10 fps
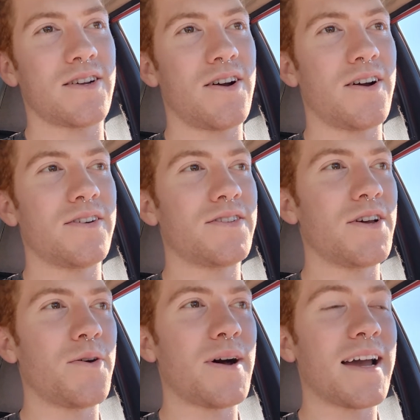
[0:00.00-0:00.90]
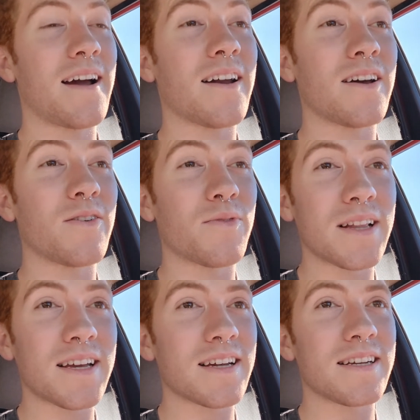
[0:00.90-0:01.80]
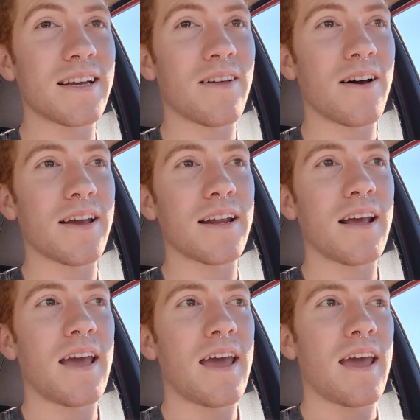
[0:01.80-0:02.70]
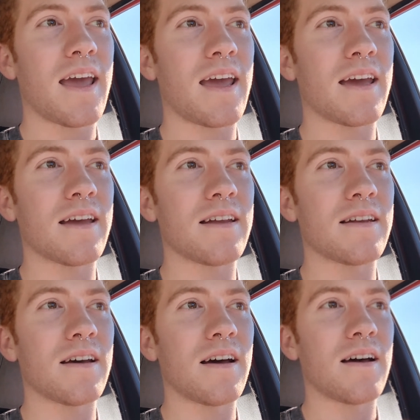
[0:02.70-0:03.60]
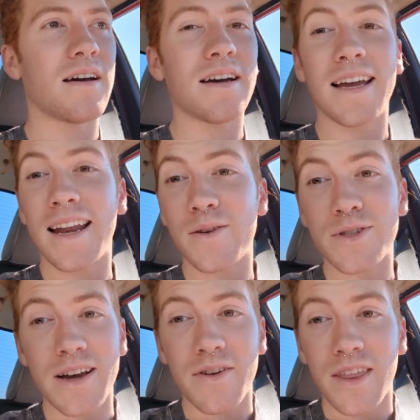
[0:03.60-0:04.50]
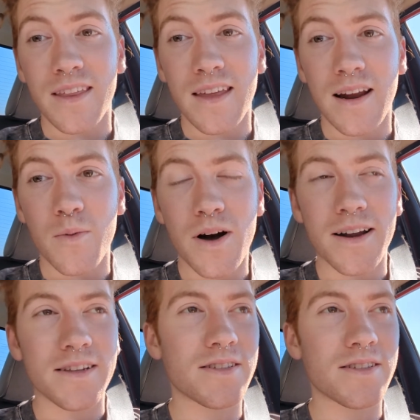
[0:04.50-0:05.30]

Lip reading: car. So I got a really good deal on it, and again, it was everything that I wanted.